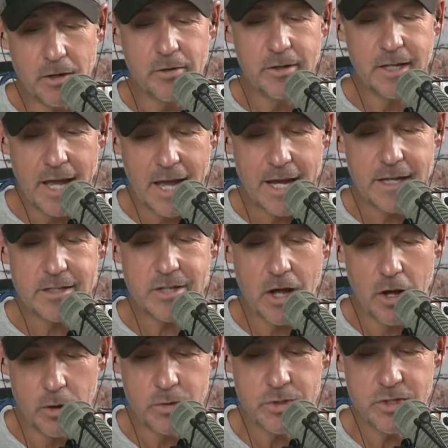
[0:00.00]
Gates
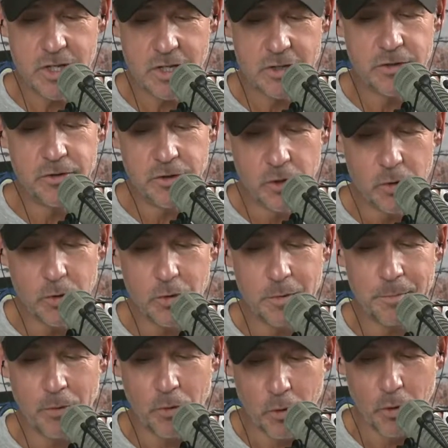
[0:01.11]
hosted nude
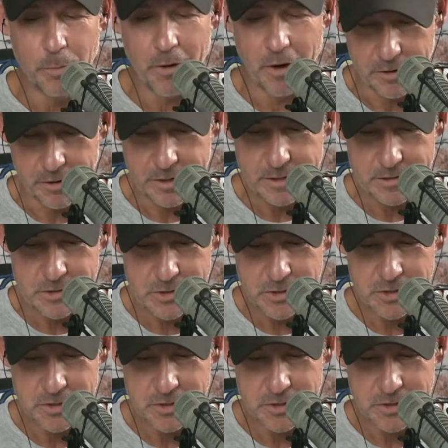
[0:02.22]
pool parties.